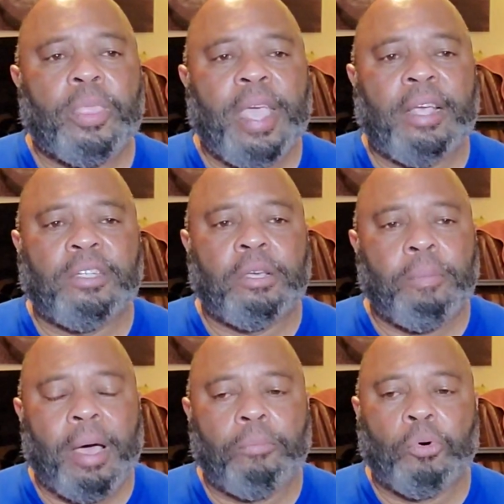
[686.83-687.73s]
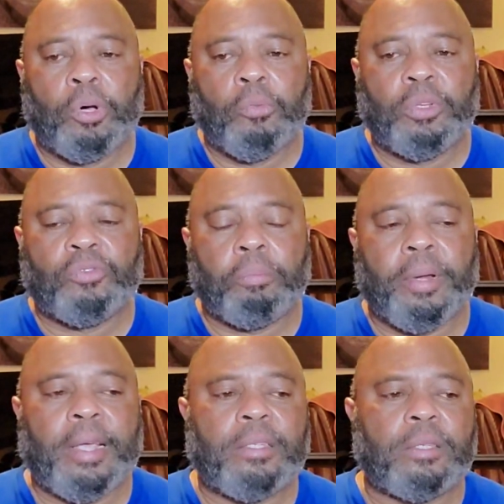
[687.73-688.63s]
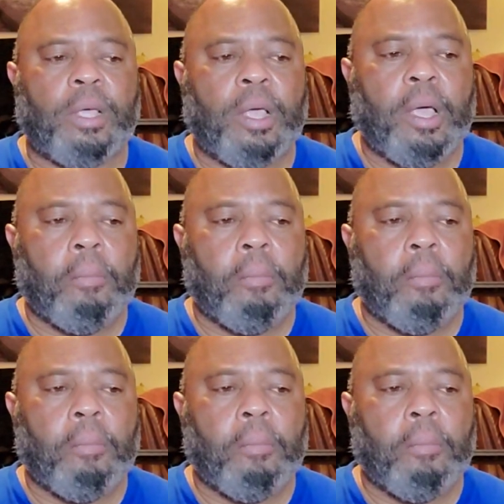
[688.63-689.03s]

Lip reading: The HDMI board was replaced.